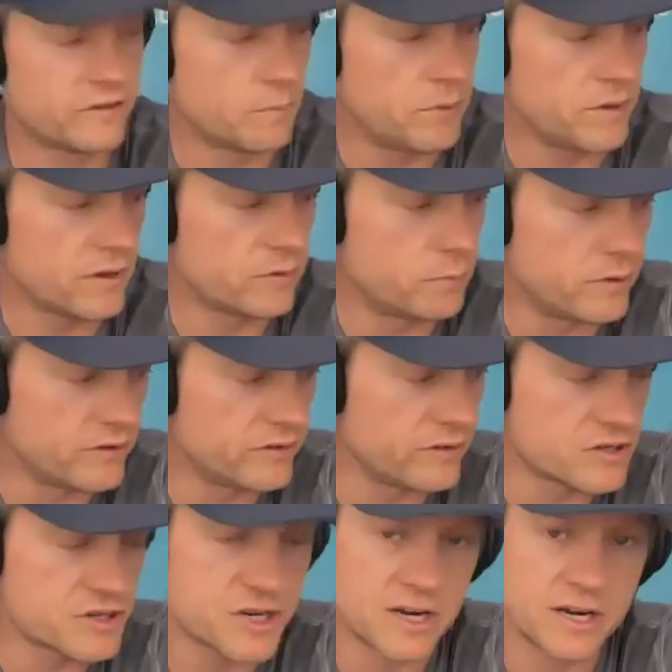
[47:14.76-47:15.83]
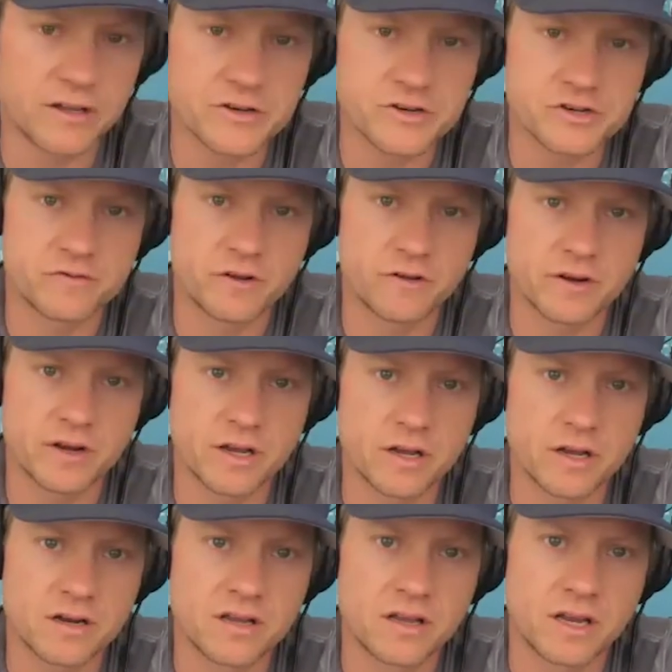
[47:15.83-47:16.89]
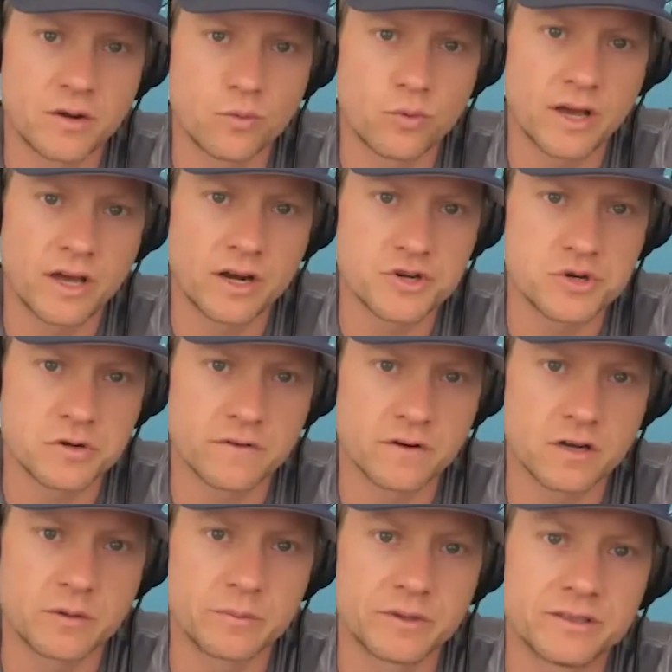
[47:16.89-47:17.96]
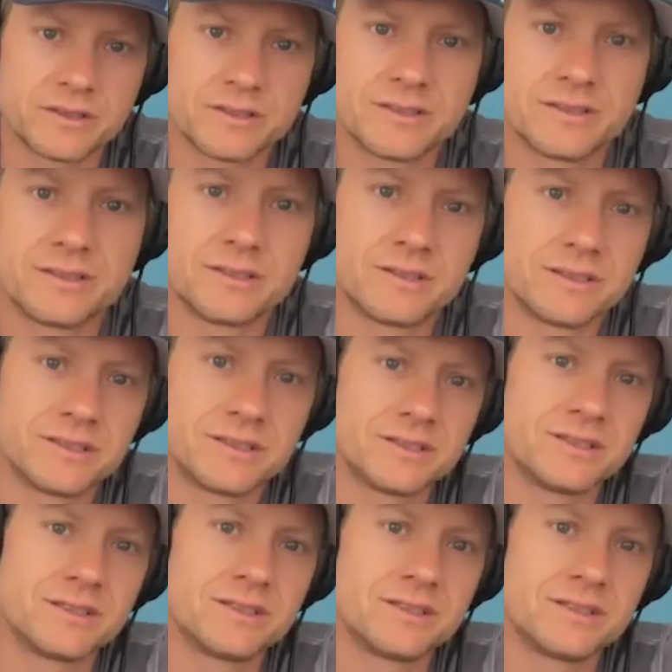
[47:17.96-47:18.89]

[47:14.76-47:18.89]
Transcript: biggest business challenge you've ever had? And how did you overcome it? Oh,